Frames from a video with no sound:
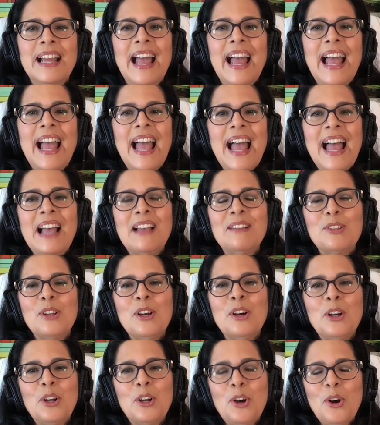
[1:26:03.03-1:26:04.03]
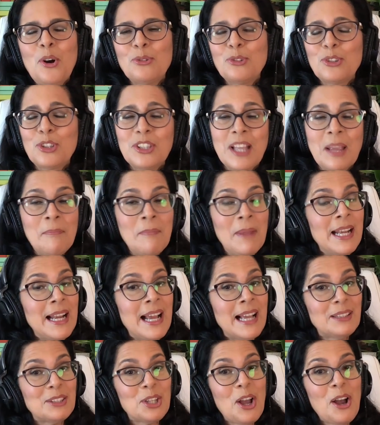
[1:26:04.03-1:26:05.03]
has a coach. They may
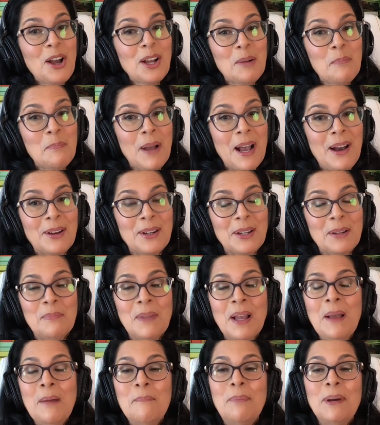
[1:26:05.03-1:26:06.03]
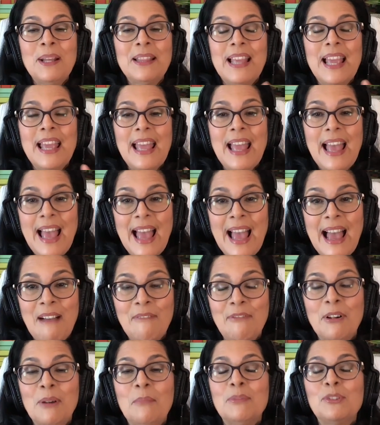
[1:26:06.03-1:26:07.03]
not talk about them, but they
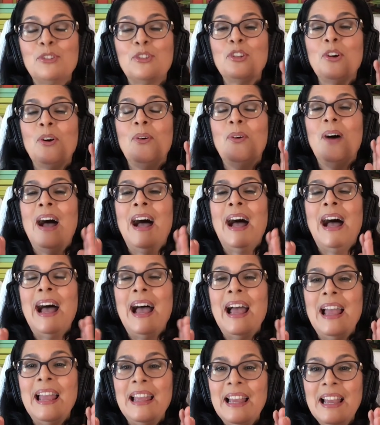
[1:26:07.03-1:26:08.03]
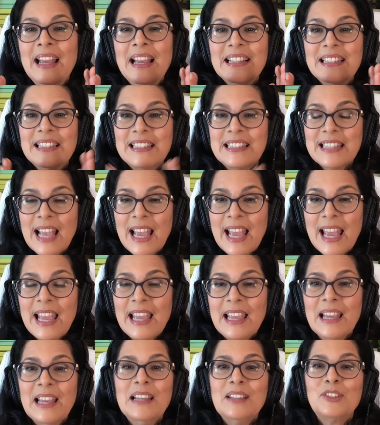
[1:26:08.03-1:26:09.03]
have them. So I
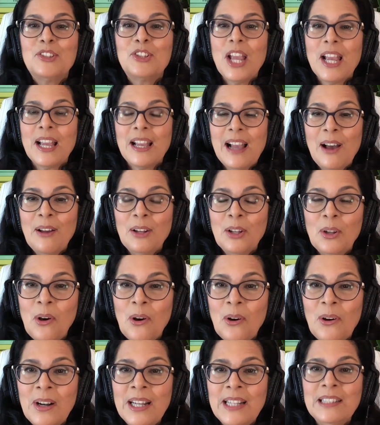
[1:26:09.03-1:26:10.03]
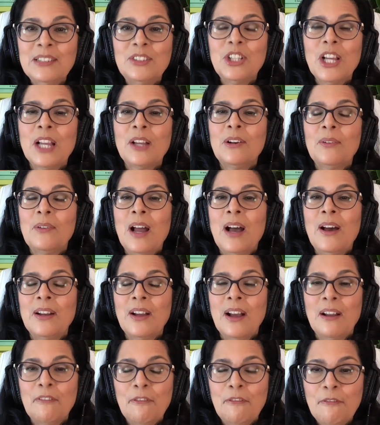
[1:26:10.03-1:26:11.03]
say, check out Loren, check her
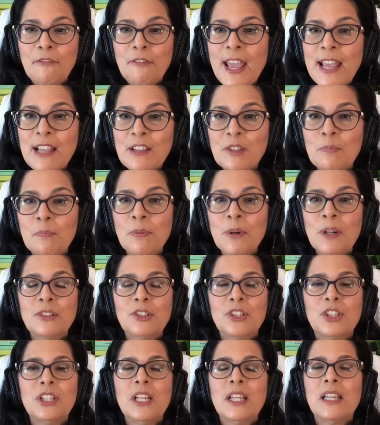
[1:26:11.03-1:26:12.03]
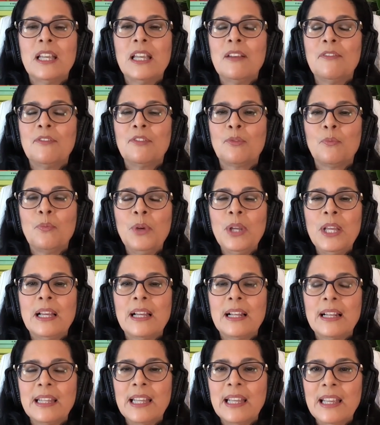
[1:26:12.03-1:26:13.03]
out on Facebook. She gives
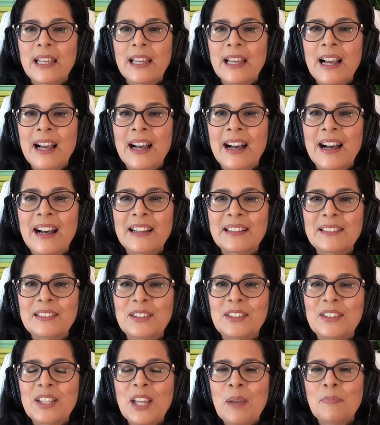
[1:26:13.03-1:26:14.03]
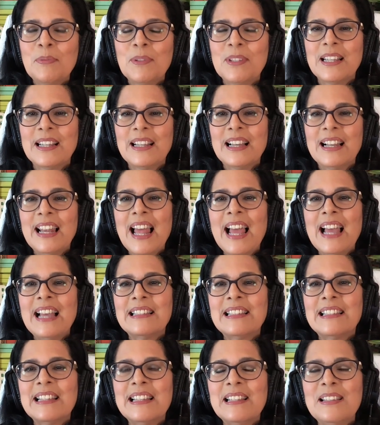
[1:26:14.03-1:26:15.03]
weekly tips and
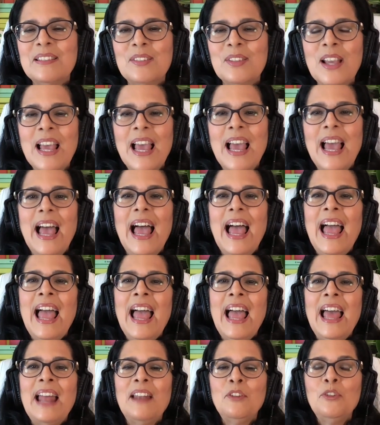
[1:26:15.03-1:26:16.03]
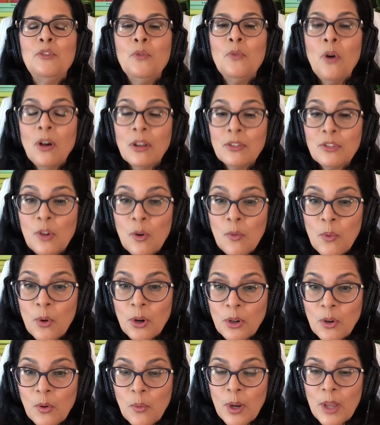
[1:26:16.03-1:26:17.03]
classes. And you also
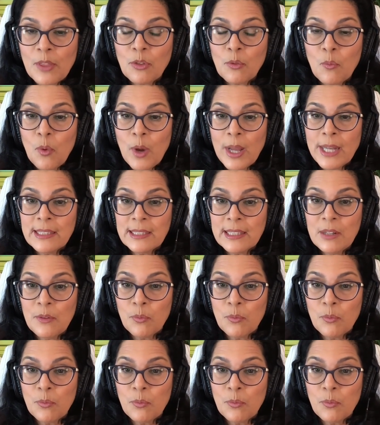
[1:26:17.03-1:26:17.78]
work with Wendy